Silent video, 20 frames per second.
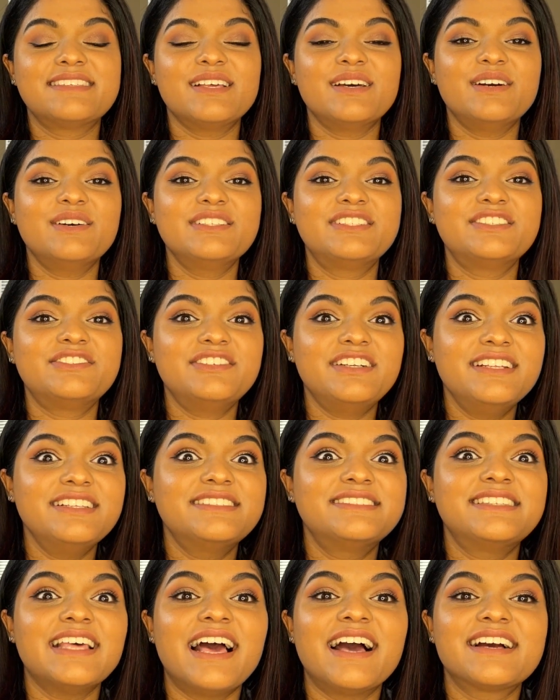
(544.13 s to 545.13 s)
Which really
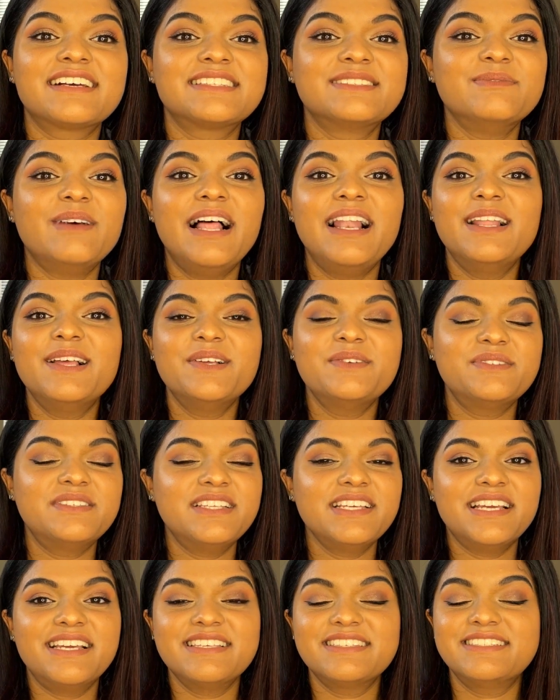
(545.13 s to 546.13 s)
sucks. My
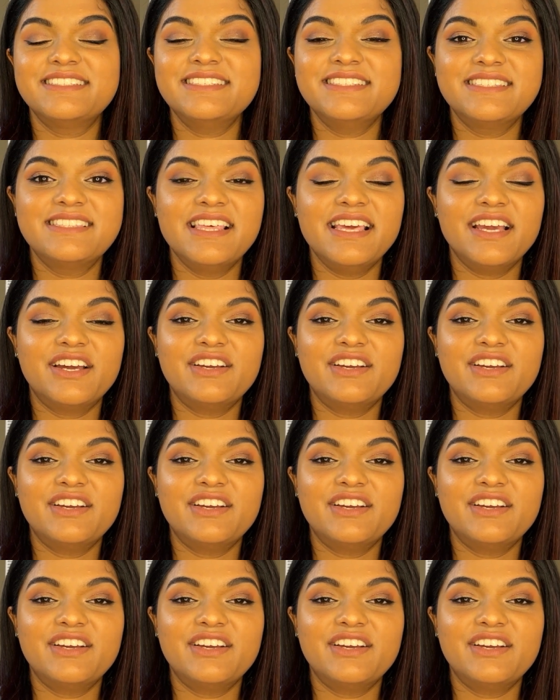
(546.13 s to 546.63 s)
lipstick is just there